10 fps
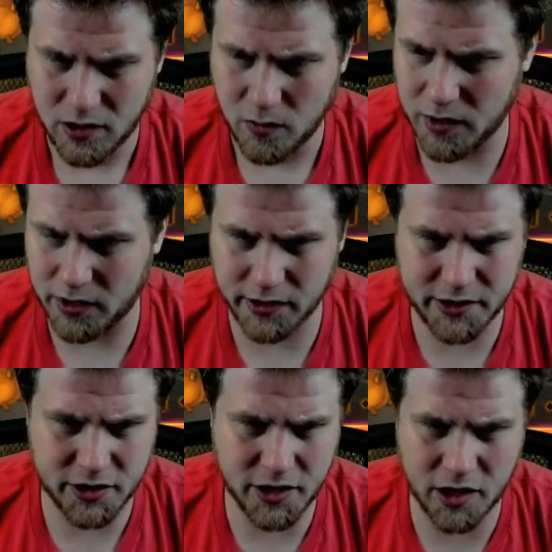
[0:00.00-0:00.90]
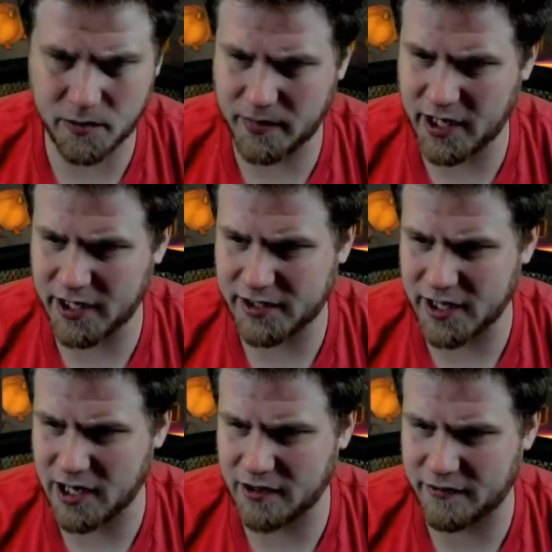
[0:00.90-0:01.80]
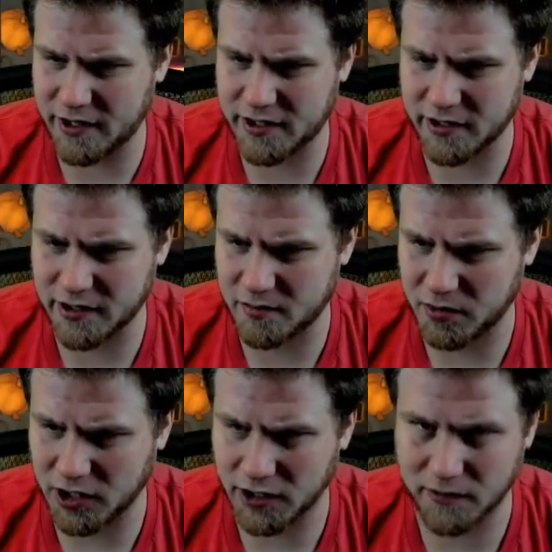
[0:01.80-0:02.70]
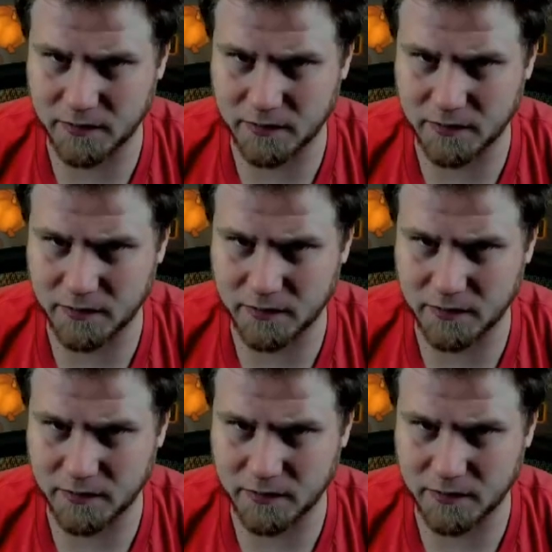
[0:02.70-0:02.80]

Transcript: Well, let's start by sacrificing this blood.